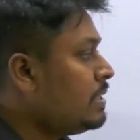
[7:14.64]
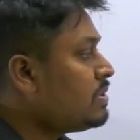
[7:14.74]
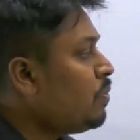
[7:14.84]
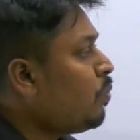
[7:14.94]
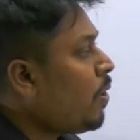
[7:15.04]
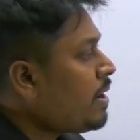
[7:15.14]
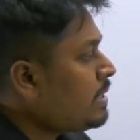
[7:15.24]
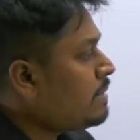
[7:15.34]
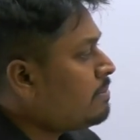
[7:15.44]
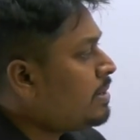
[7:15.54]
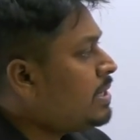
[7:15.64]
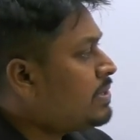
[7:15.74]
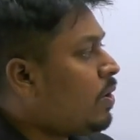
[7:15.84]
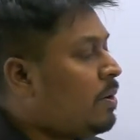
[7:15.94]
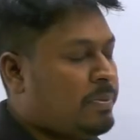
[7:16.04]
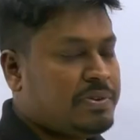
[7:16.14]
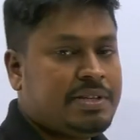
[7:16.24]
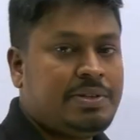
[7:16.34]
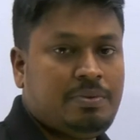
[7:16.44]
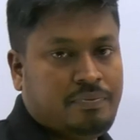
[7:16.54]
So what number is
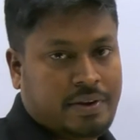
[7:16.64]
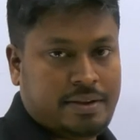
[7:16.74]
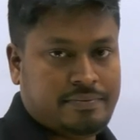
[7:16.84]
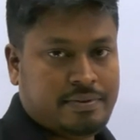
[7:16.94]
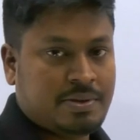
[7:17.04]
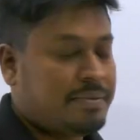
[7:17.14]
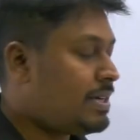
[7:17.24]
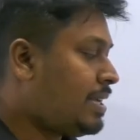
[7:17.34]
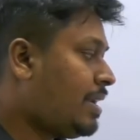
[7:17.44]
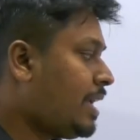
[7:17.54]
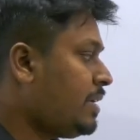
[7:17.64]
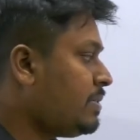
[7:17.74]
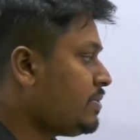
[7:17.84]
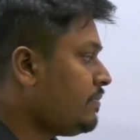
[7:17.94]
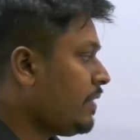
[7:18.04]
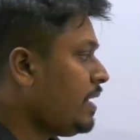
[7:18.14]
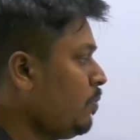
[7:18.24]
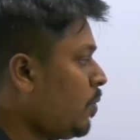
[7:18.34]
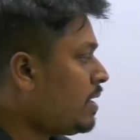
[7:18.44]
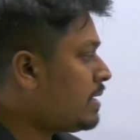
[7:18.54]
opposite to 5? So our target is to
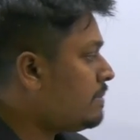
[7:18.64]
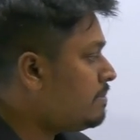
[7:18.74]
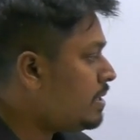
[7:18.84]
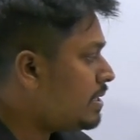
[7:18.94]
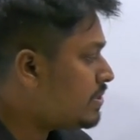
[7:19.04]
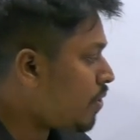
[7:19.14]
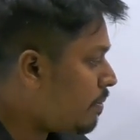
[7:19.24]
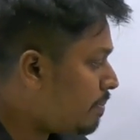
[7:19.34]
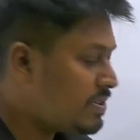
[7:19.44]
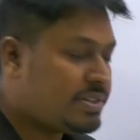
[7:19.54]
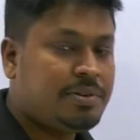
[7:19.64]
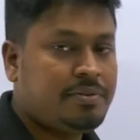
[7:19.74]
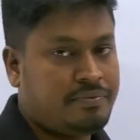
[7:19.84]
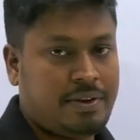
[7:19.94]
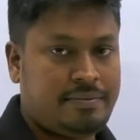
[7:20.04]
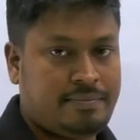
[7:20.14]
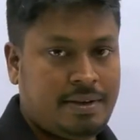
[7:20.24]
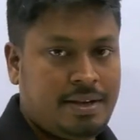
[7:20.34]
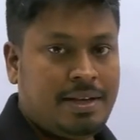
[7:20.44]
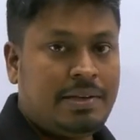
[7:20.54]
find what number is opposite to 5.
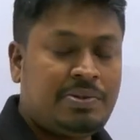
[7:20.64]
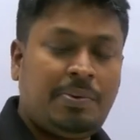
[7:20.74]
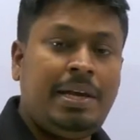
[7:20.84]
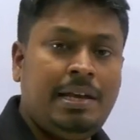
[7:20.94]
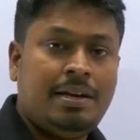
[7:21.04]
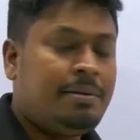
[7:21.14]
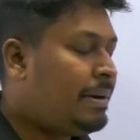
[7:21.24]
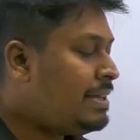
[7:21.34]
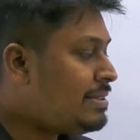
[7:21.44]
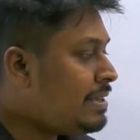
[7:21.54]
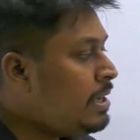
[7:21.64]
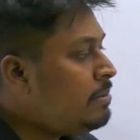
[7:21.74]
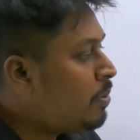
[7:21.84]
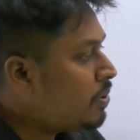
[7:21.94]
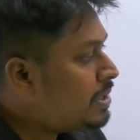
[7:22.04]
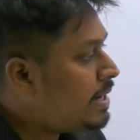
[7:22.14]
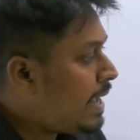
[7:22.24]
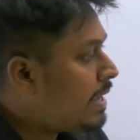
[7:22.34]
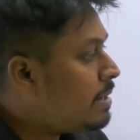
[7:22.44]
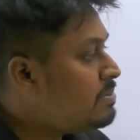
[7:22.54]
So here, by seeing both the
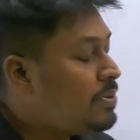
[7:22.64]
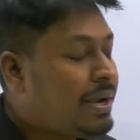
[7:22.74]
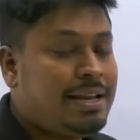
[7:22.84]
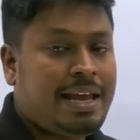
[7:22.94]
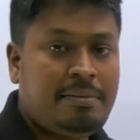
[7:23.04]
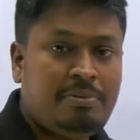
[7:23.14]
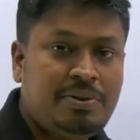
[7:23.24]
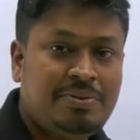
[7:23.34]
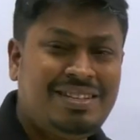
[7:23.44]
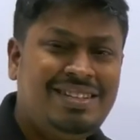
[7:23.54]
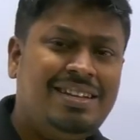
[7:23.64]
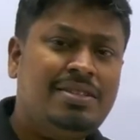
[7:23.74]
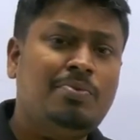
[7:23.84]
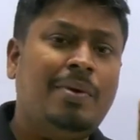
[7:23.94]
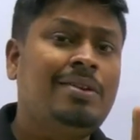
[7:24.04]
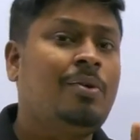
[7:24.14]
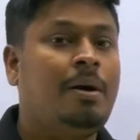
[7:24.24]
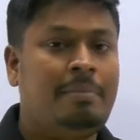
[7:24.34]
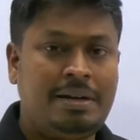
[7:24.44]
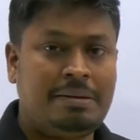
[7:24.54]
diagrams, you can able to see there is one
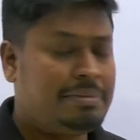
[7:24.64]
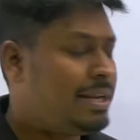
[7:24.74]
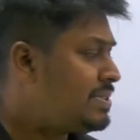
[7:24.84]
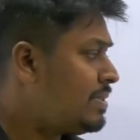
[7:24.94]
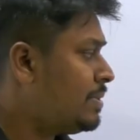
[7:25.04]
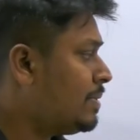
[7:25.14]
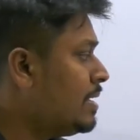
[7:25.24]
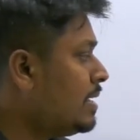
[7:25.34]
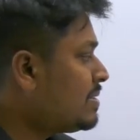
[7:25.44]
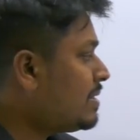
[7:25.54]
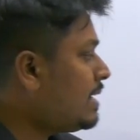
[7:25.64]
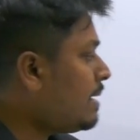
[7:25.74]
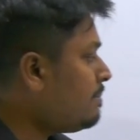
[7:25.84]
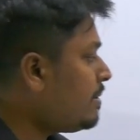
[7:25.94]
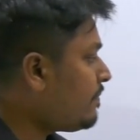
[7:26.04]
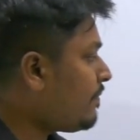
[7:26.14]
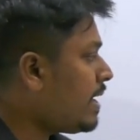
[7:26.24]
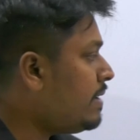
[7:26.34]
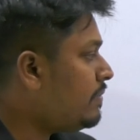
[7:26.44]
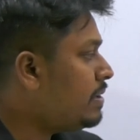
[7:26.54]
common number, yes or no? So the number
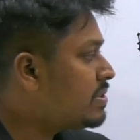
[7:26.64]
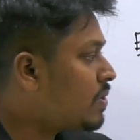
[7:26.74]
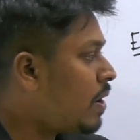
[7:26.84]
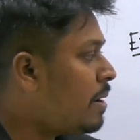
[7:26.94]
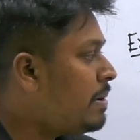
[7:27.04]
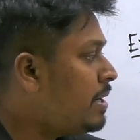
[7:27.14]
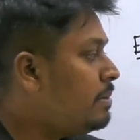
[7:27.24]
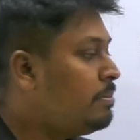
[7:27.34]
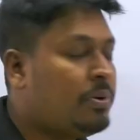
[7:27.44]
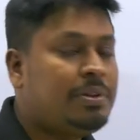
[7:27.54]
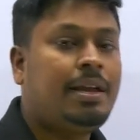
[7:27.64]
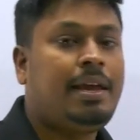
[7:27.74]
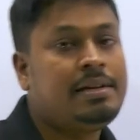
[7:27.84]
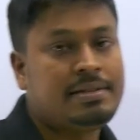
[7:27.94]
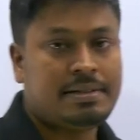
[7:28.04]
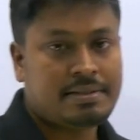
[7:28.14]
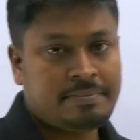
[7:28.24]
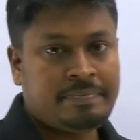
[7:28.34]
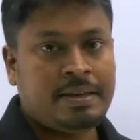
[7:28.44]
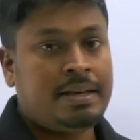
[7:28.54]
5 is common in both the cases.